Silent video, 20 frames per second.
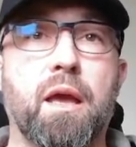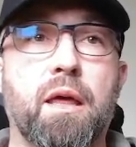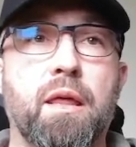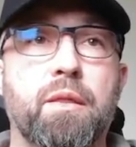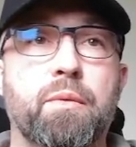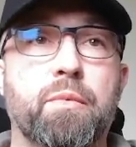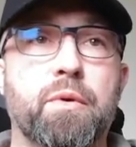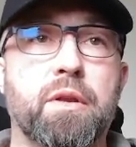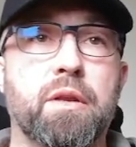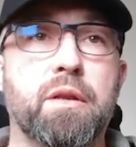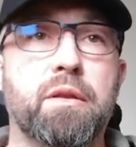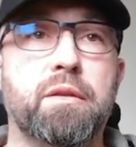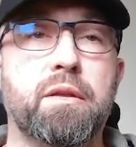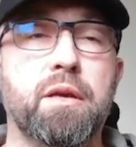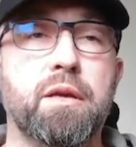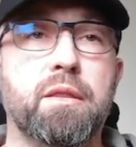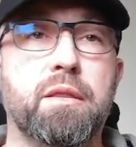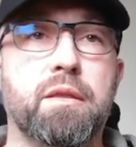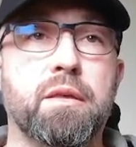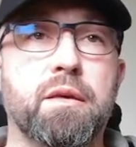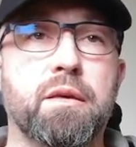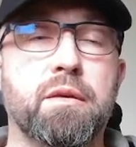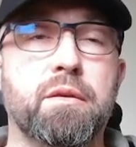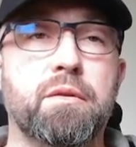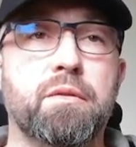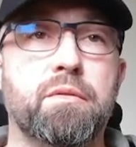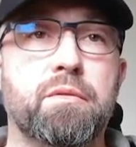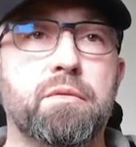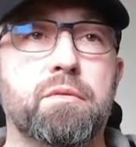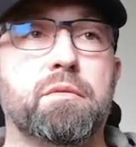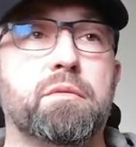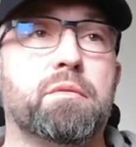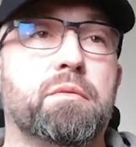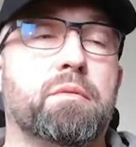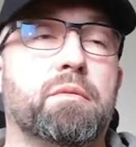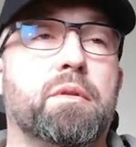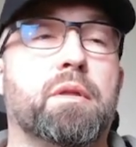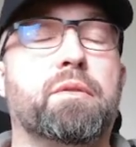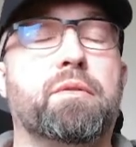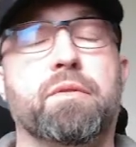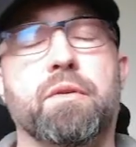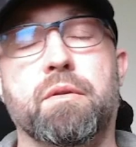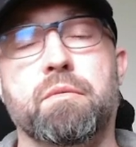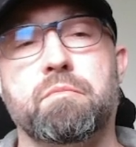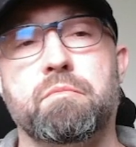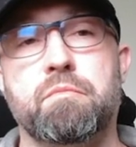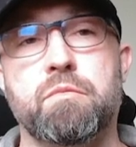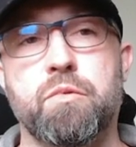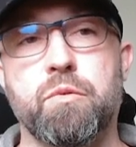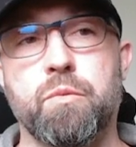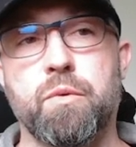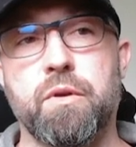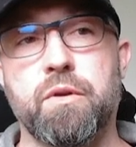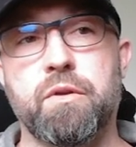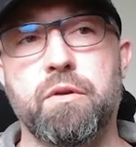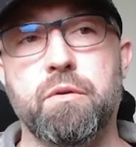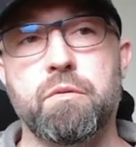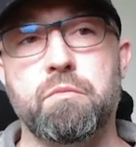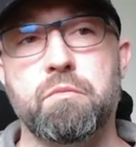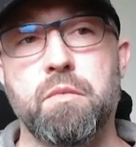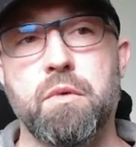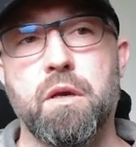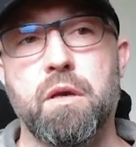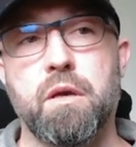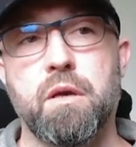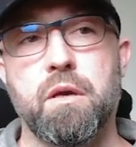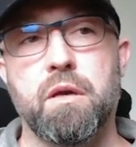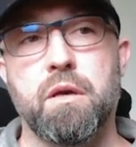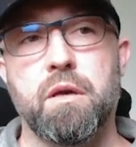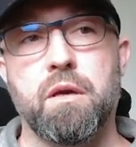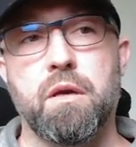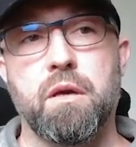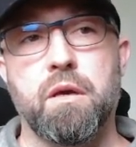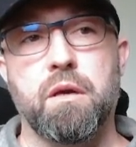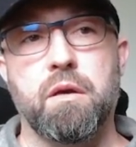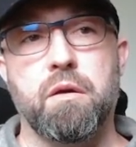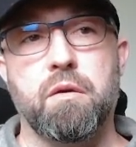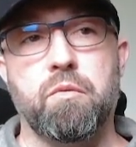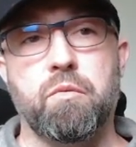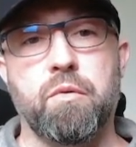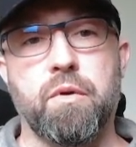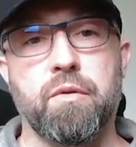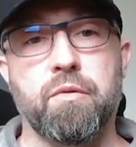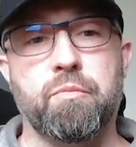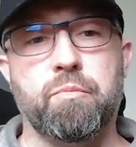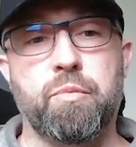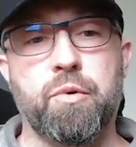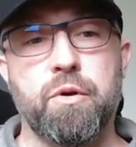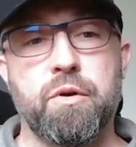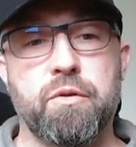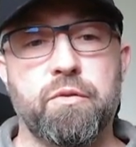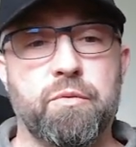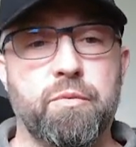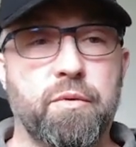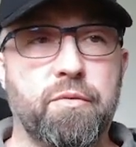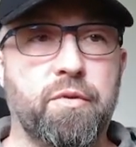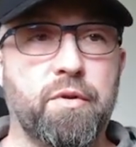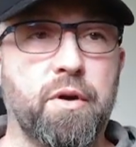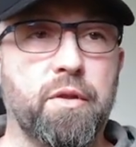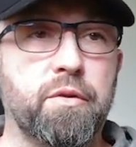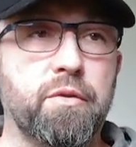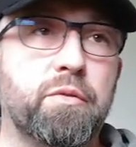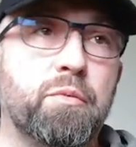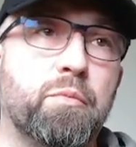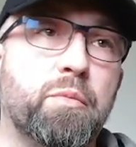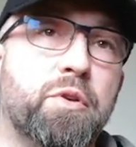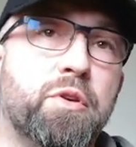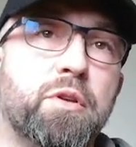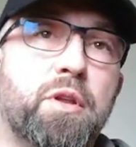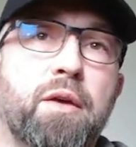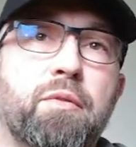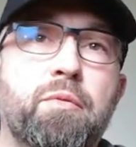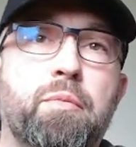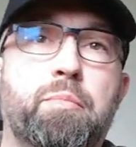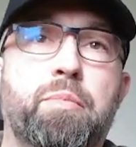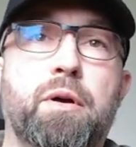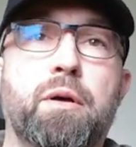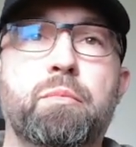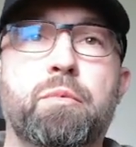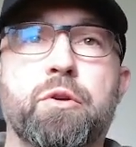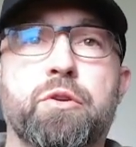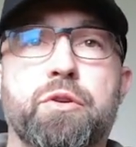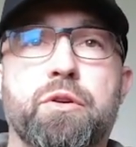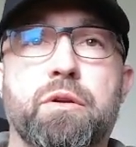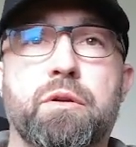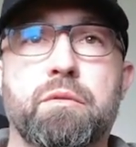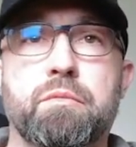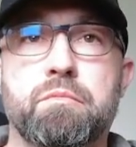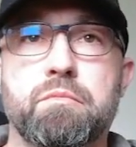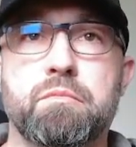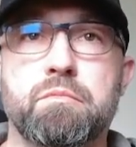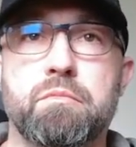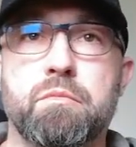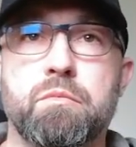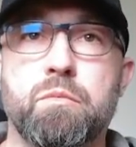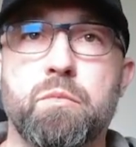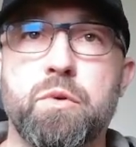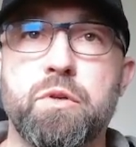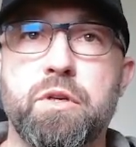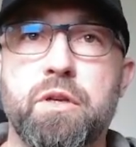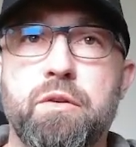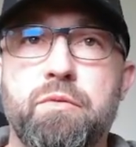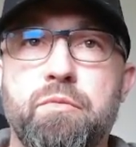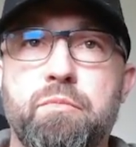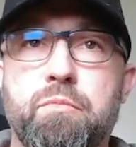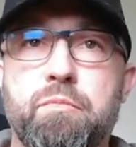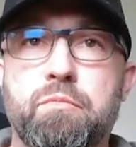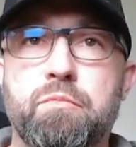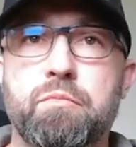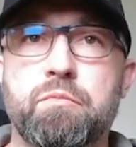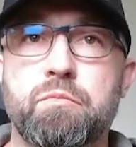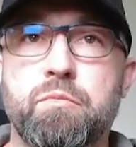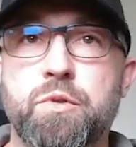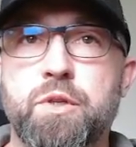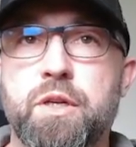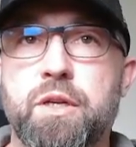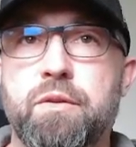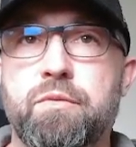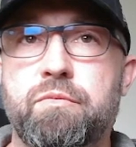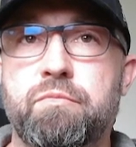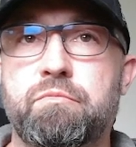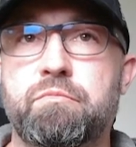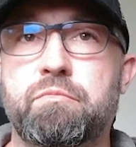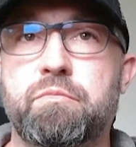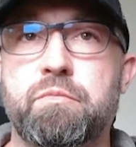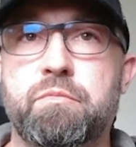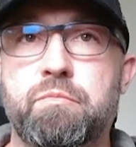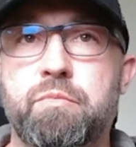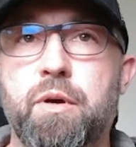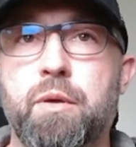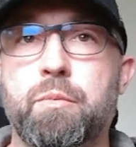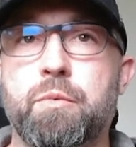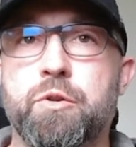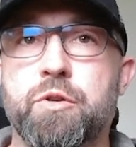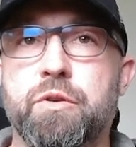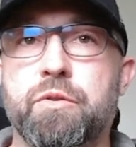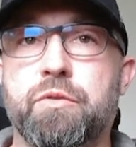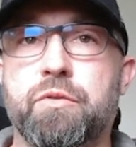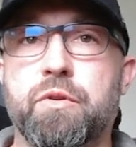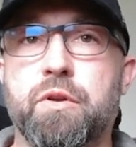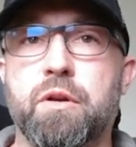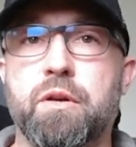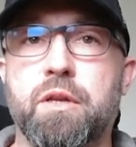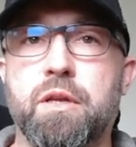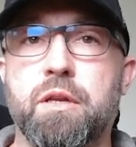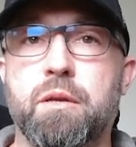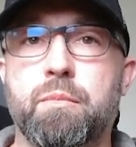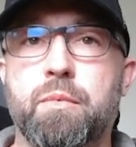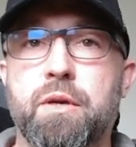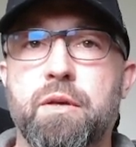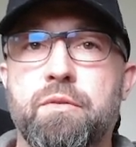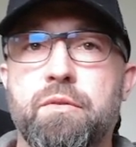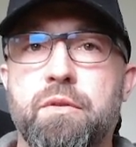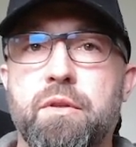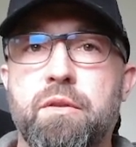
And then we're going to take these. Let's see. Do we want to? We have books. We have authors. We should have a publisher. We should have publishers in our database.